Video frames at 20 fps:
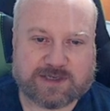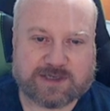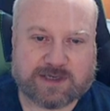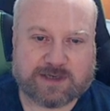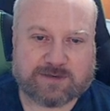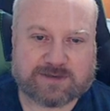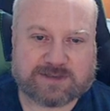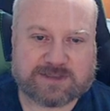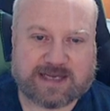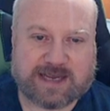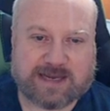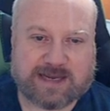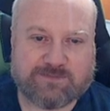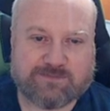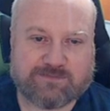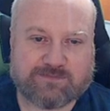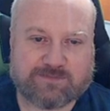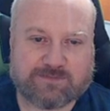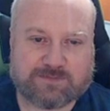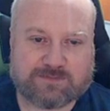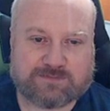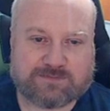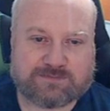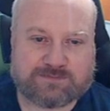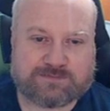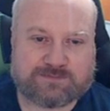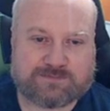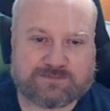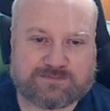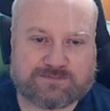So same
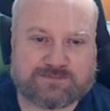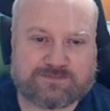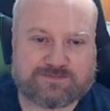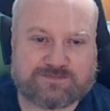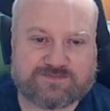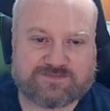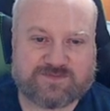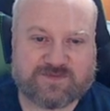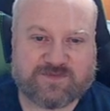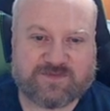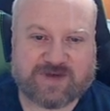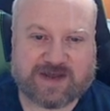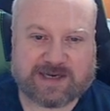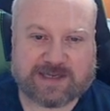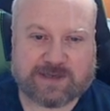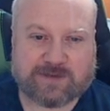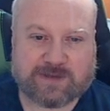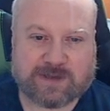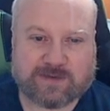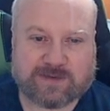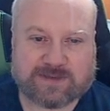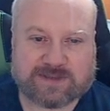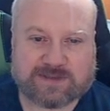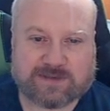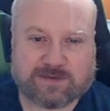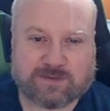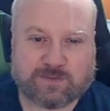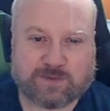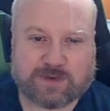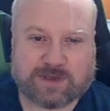value that
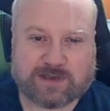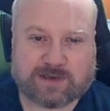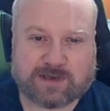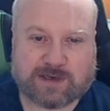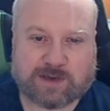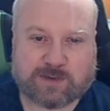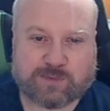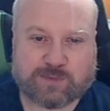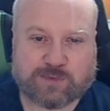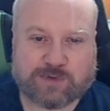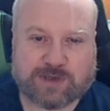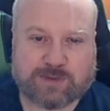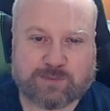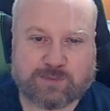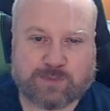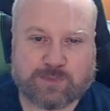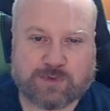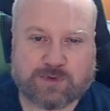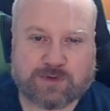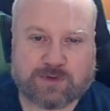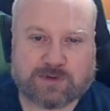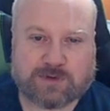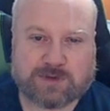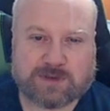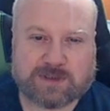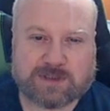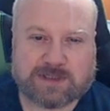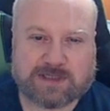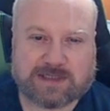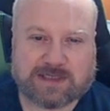we're outputting, but
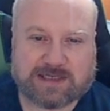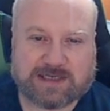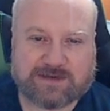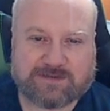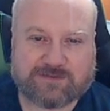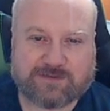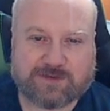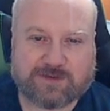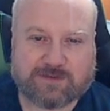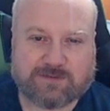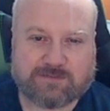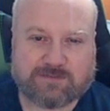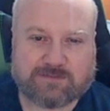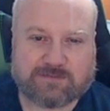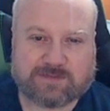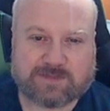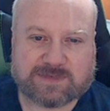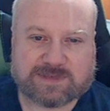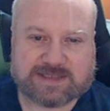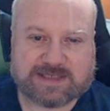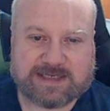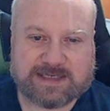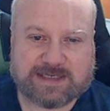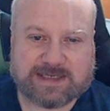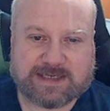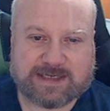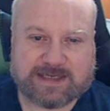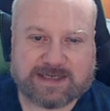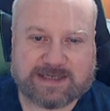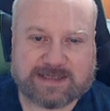different
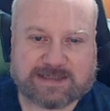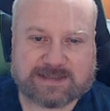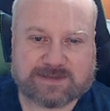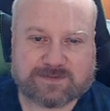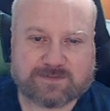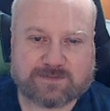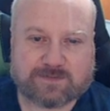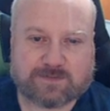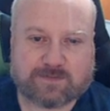seed keys,